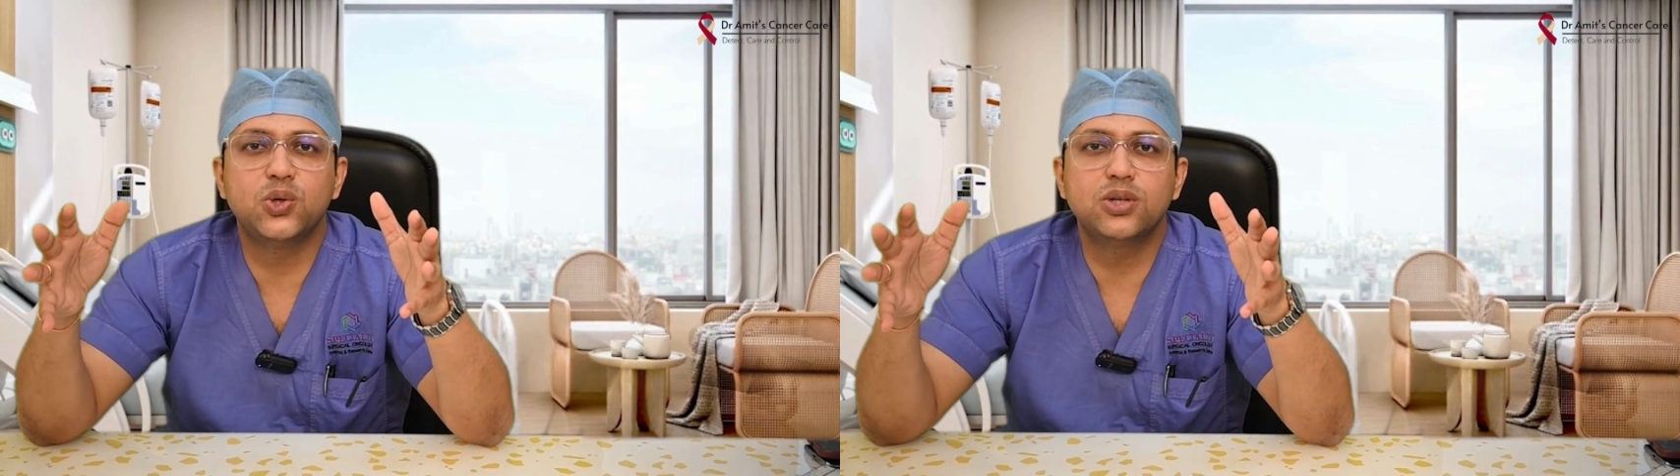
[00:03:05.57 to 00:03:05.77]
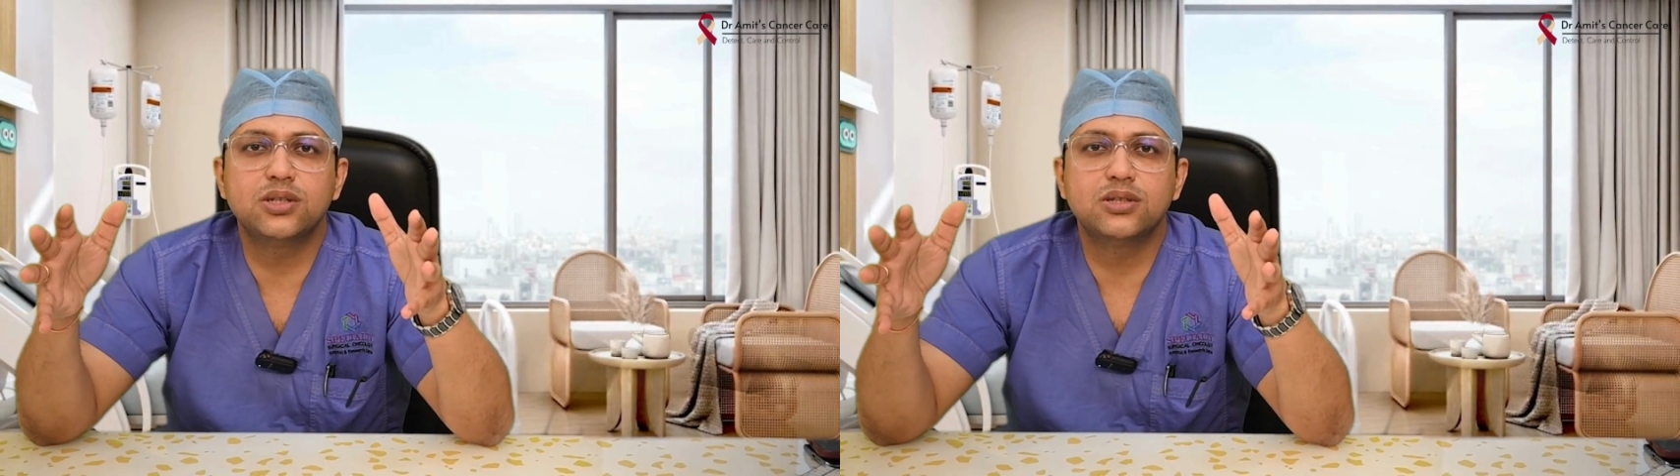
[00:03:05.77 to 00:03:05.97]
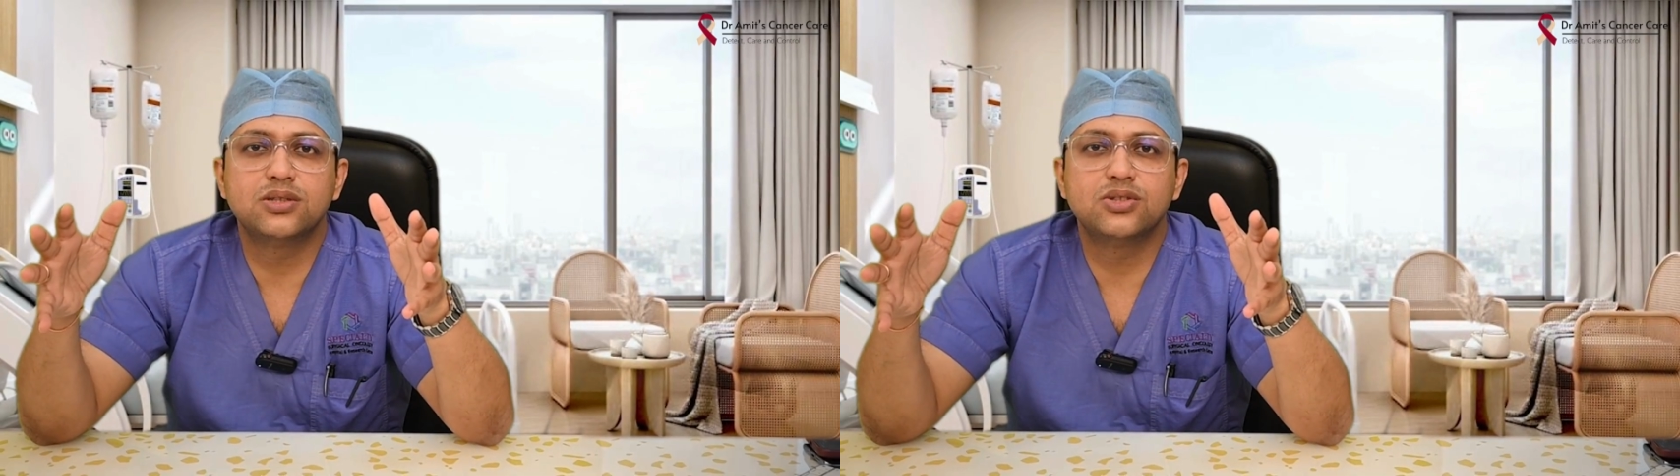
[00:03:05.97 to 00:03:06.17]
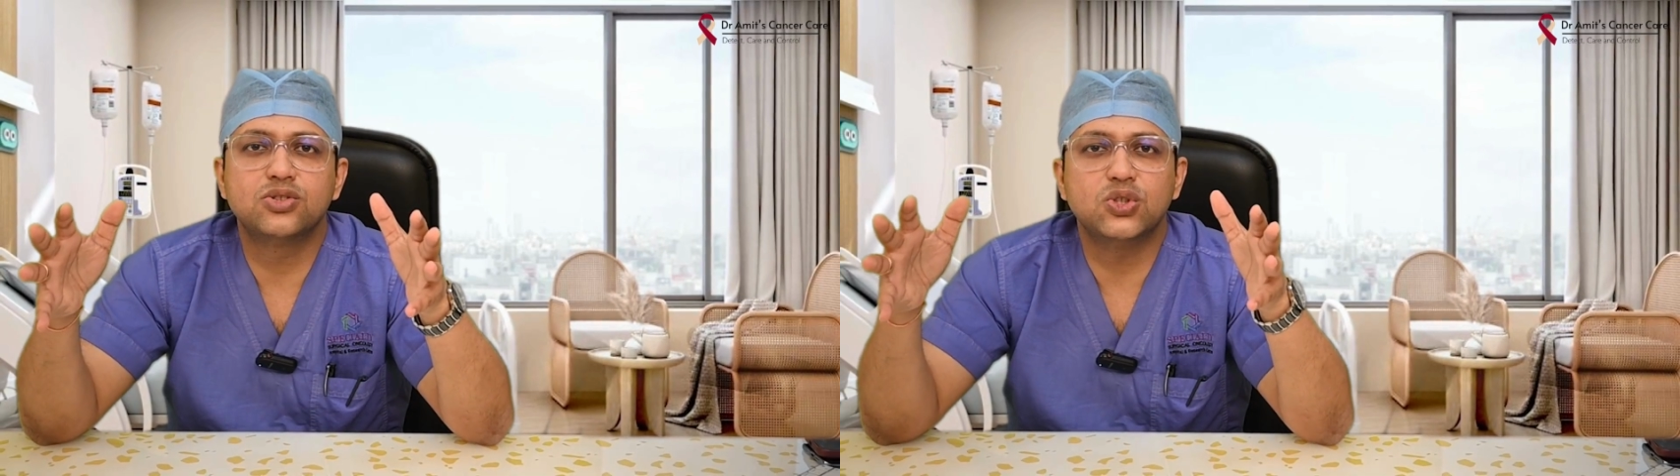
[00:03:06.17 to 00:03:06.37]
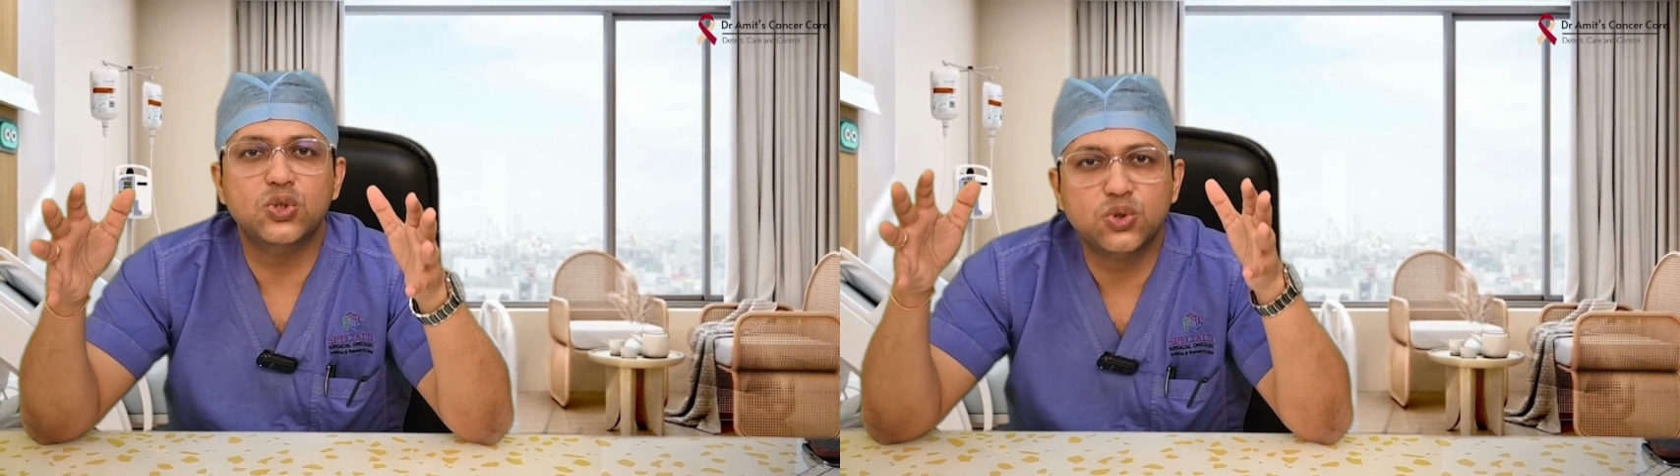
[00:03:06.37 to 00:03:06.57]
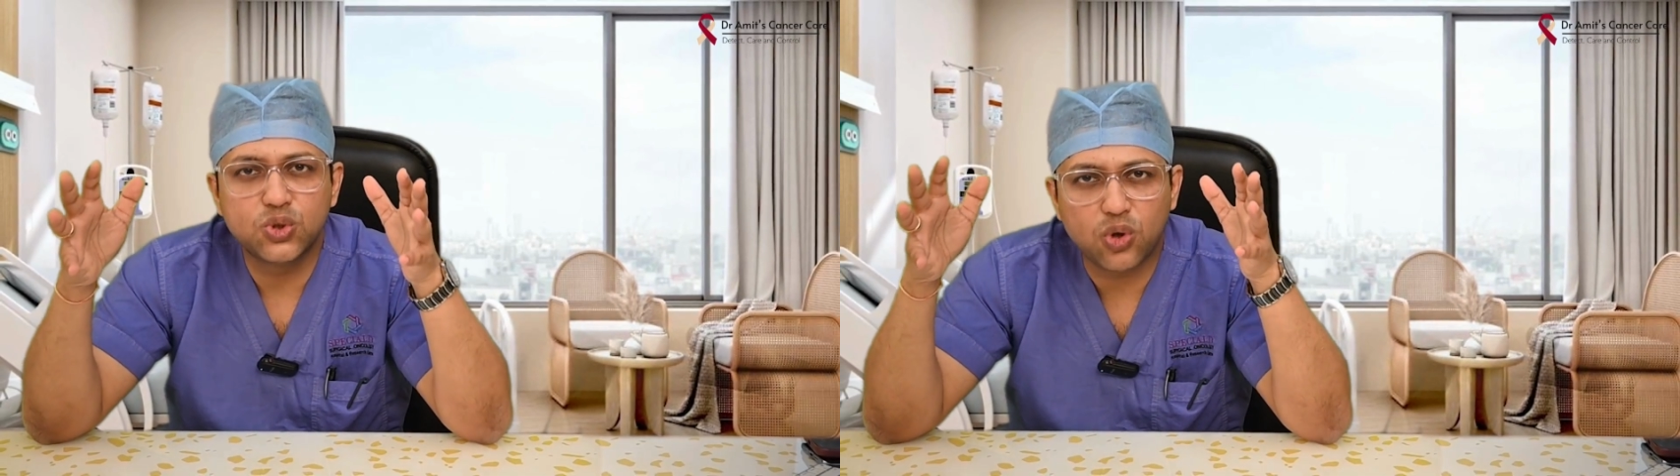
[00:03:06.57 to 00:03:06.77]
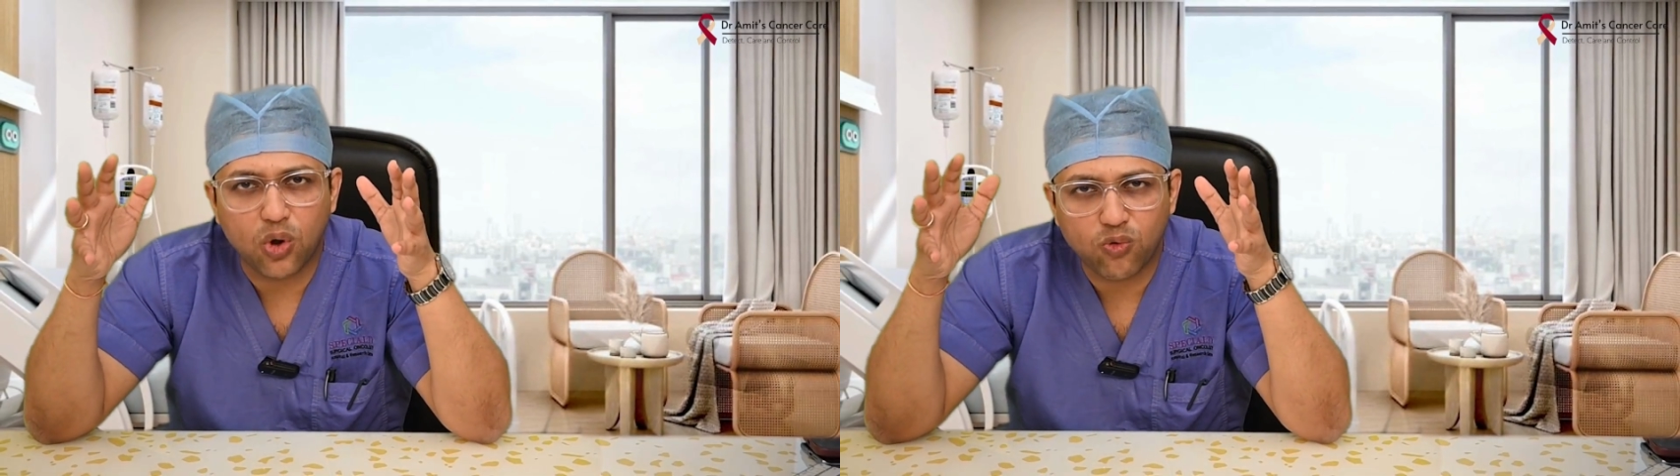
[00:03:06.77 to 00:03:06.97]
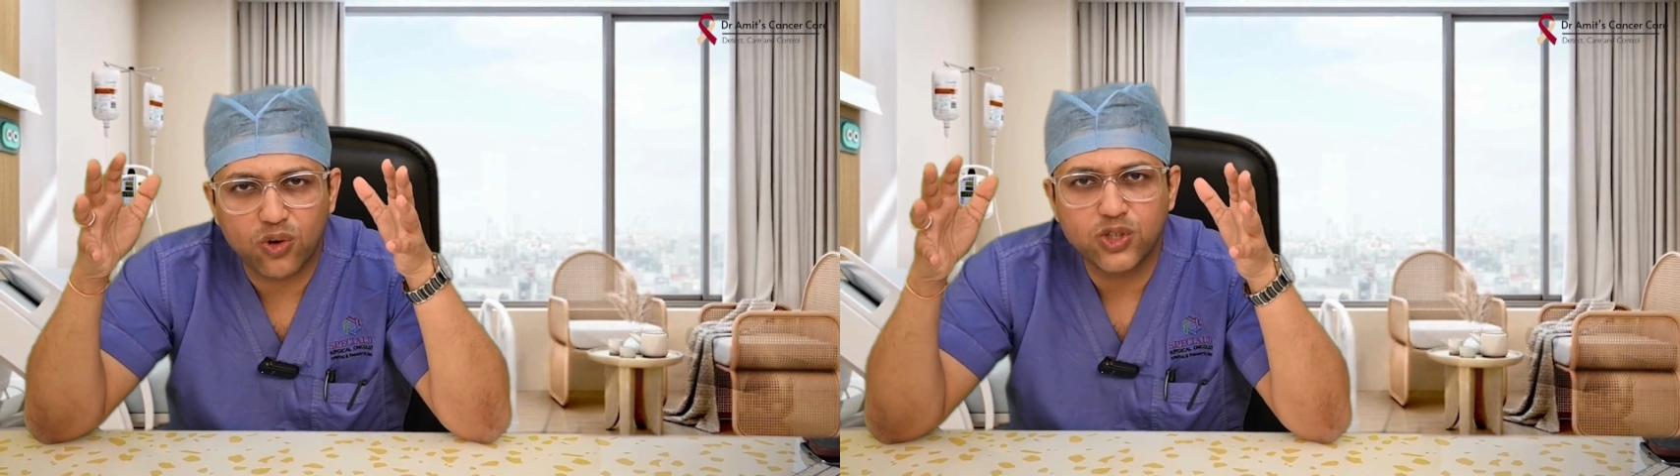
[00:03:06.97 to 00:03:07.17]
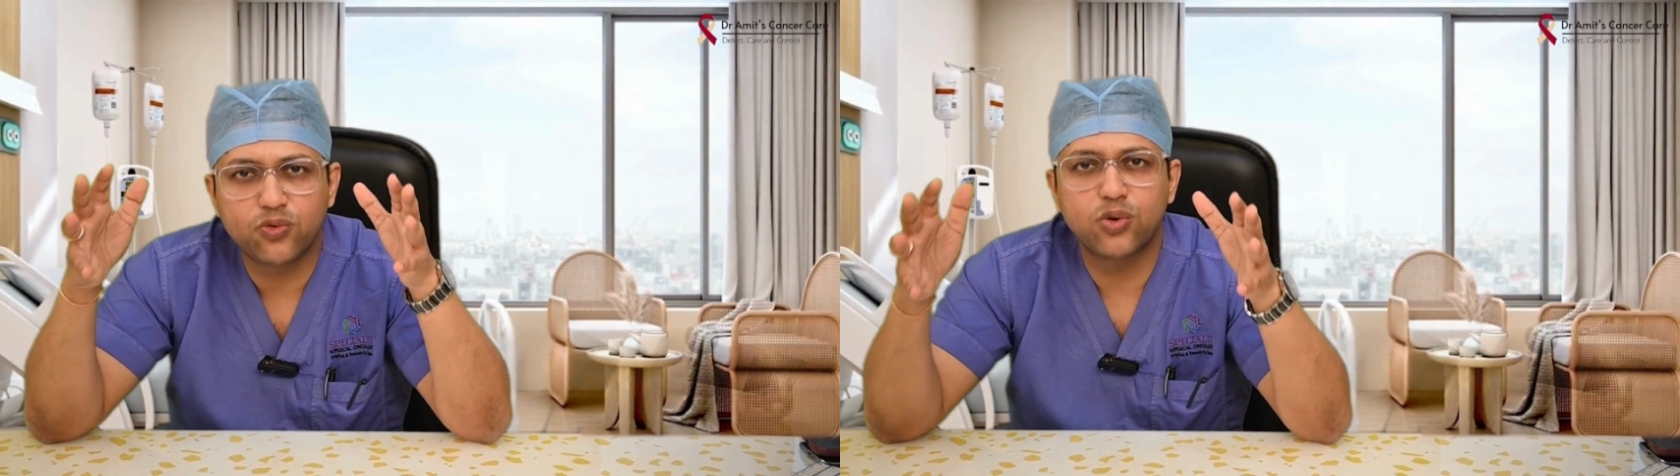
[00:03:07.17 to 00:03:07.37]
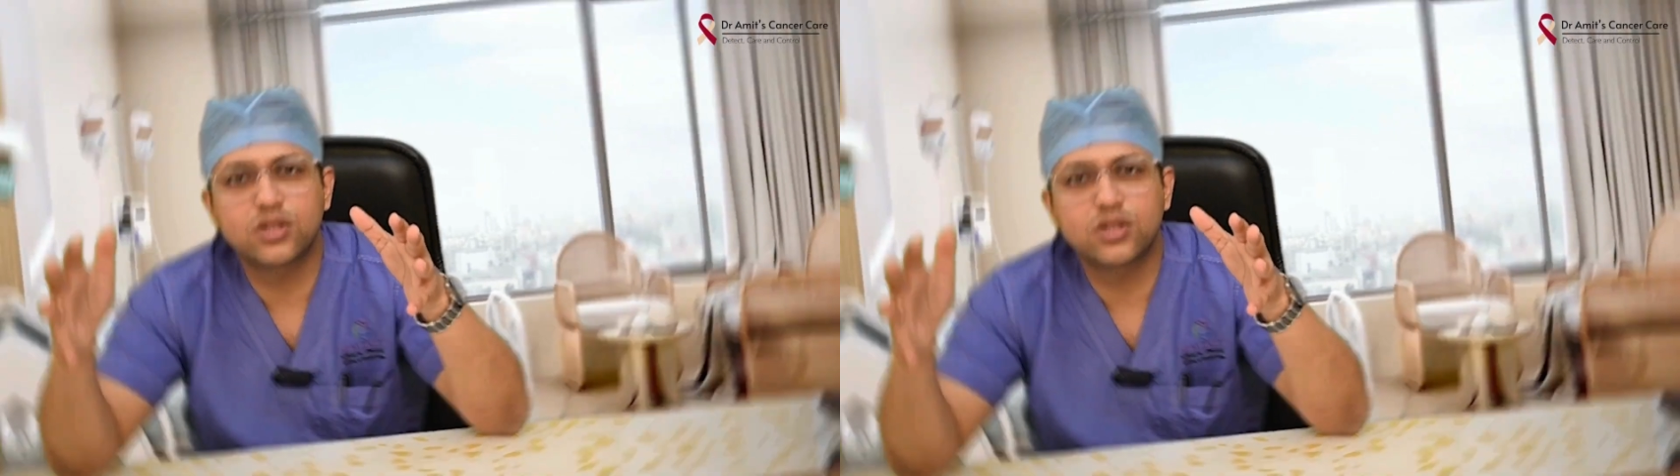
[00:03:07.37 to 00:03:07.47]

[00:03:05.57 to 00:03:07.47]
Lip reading: cure, you should always